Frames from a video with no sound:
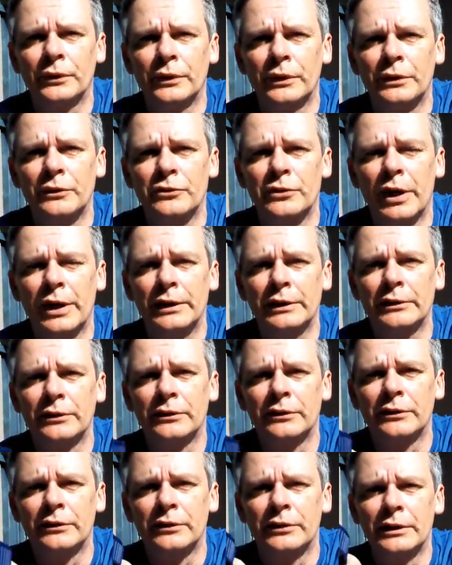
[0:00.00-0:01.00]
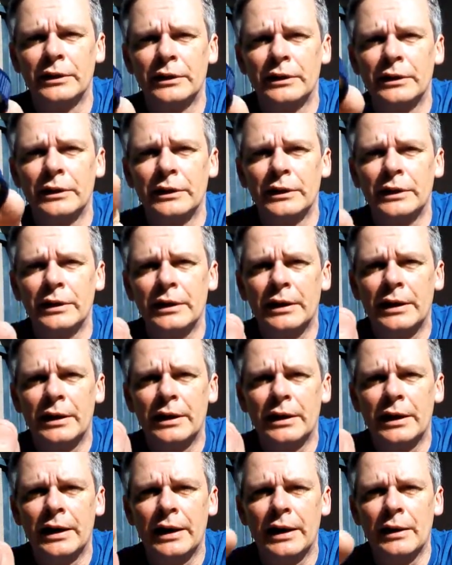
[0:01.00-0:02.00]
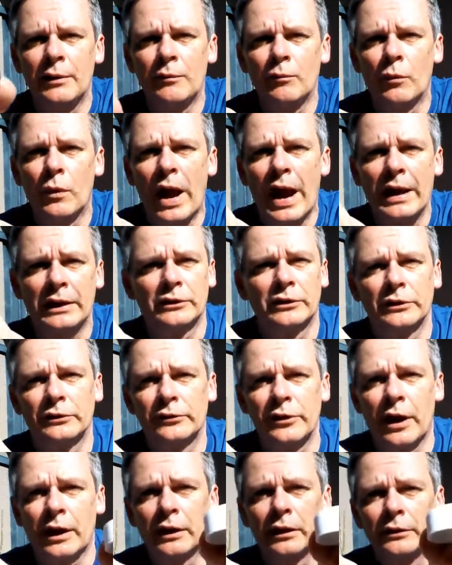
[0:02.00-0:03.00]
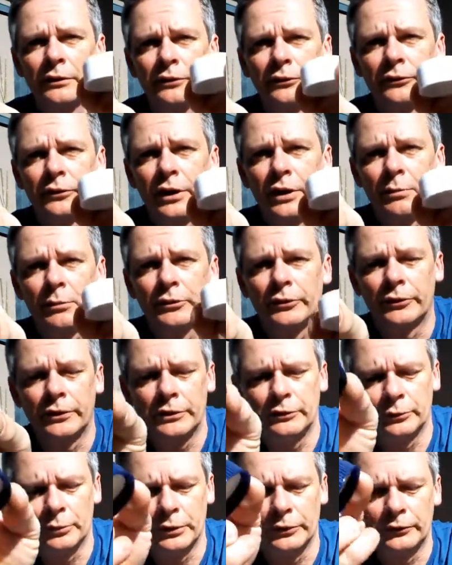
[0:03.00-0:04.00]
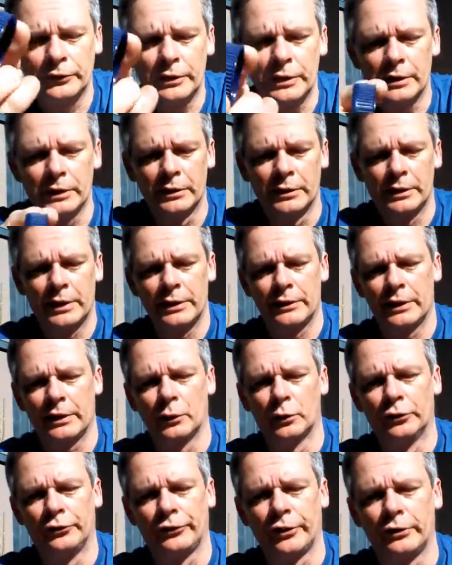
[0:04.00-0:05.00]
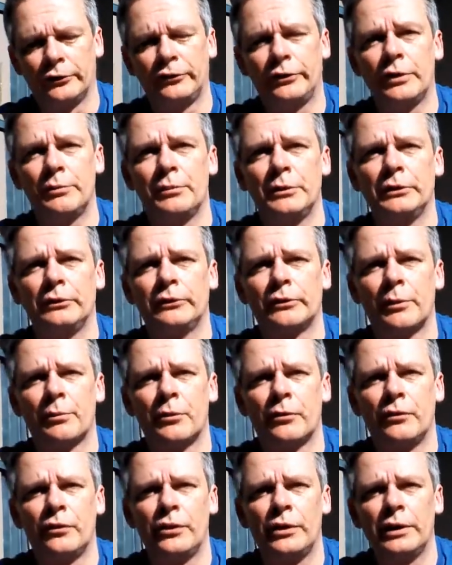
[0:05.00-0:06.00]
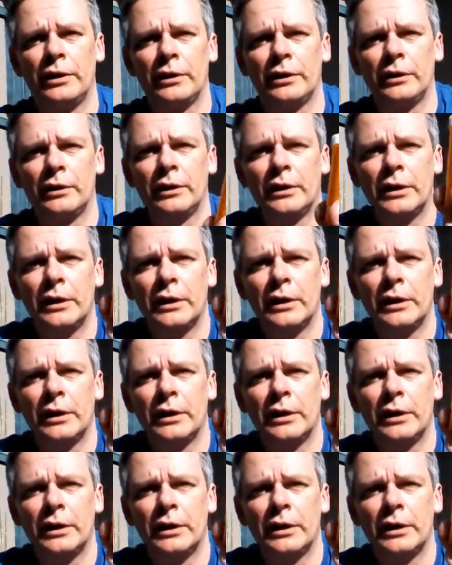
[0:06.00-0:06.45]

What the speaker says: containers and act exactly the same as these ones here. And they also sent me some of their